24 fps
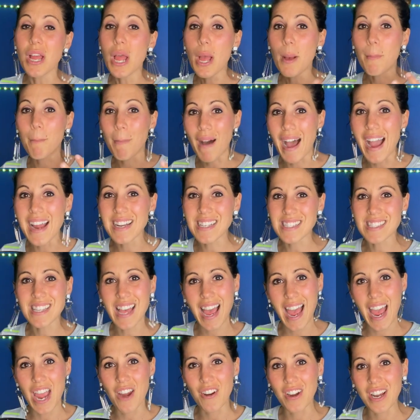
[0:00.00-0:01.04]
My
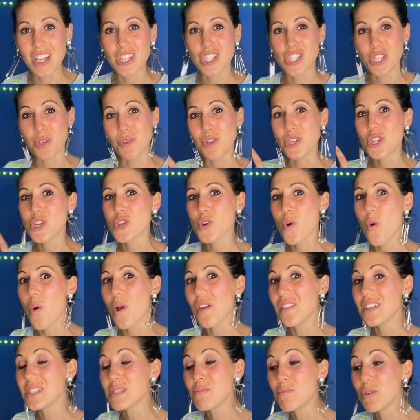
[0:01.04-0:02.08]
desire is to enjoy
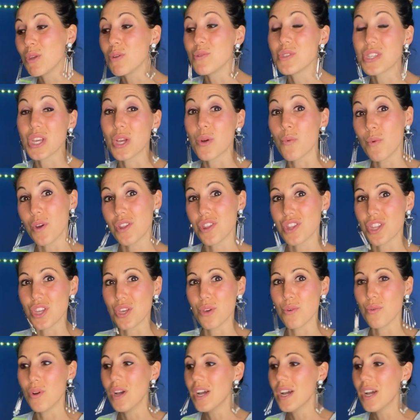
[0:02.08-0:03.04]
this music with you,